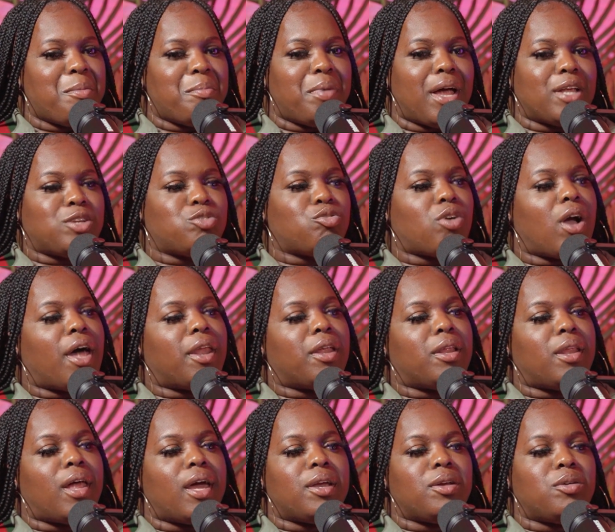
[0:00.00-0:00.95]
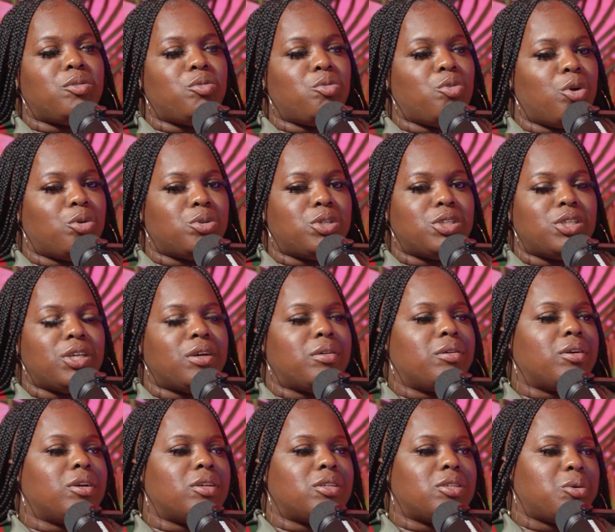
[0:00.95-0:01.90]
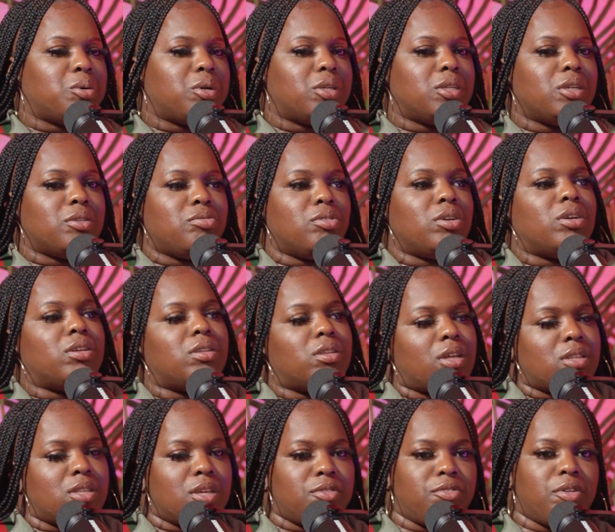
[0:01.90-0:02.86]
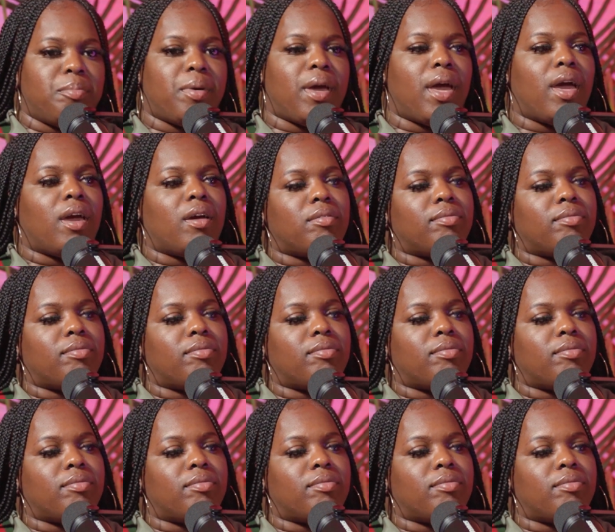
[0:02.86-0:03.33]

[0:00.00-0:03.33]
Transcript: But I try to like, steer into a different path.